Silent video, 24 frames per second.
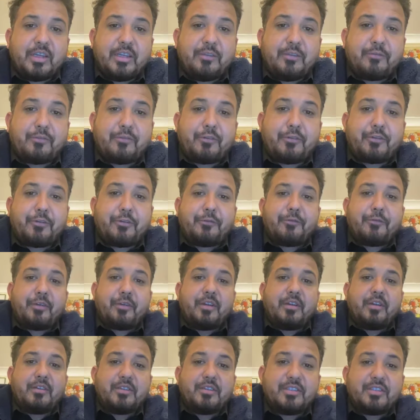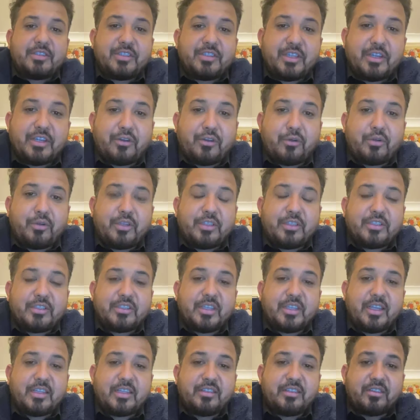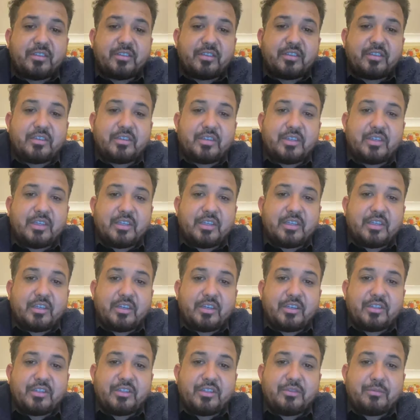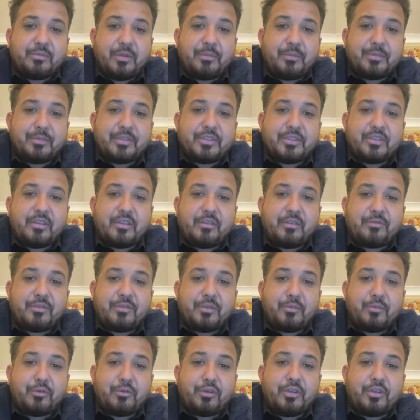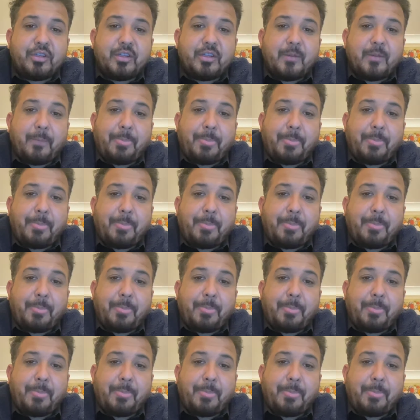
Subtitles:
in front of shareholders and the other members of the board.